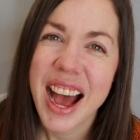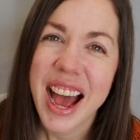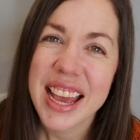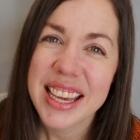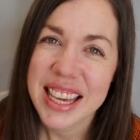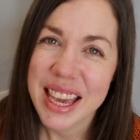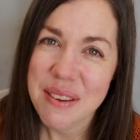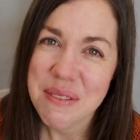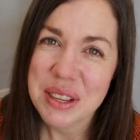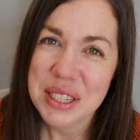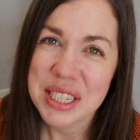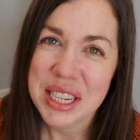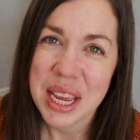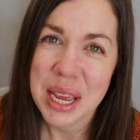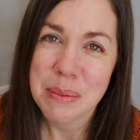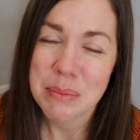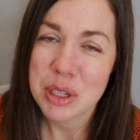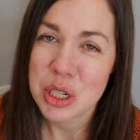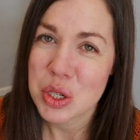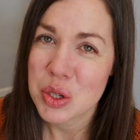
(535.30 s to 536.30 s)
I gave it to
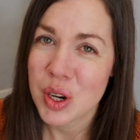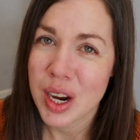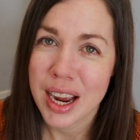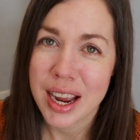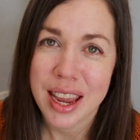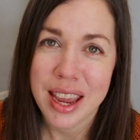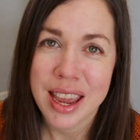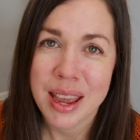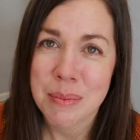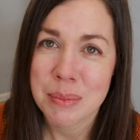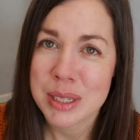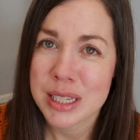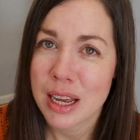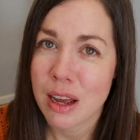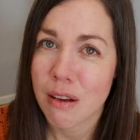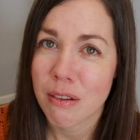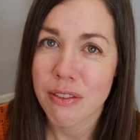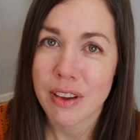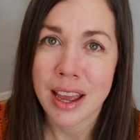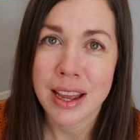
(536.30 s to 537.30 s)
him to try
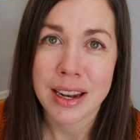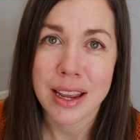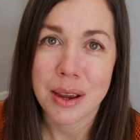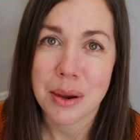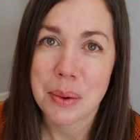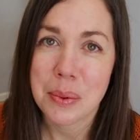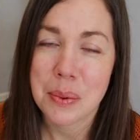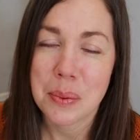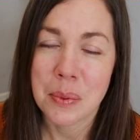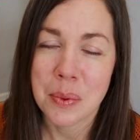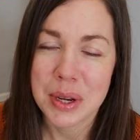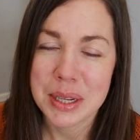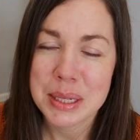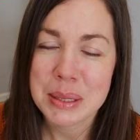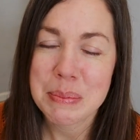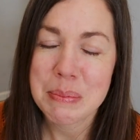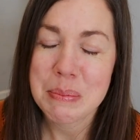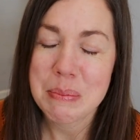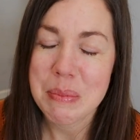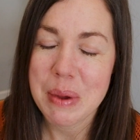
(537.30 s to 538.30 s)
himself and it
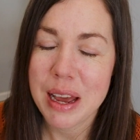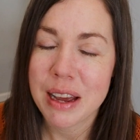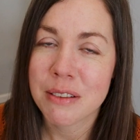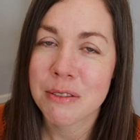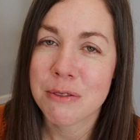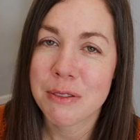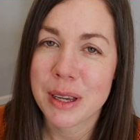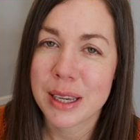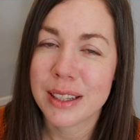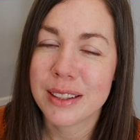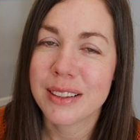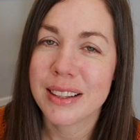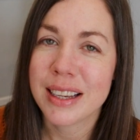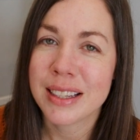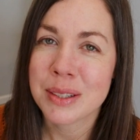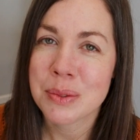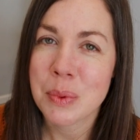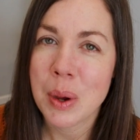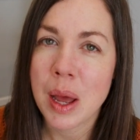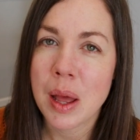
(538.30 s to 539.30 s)
was a fail
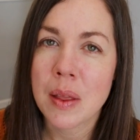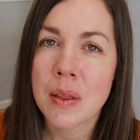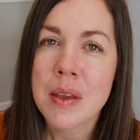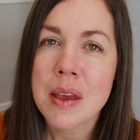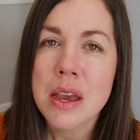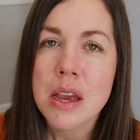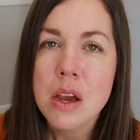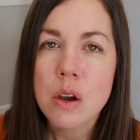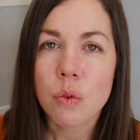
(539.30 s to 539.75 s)
as well.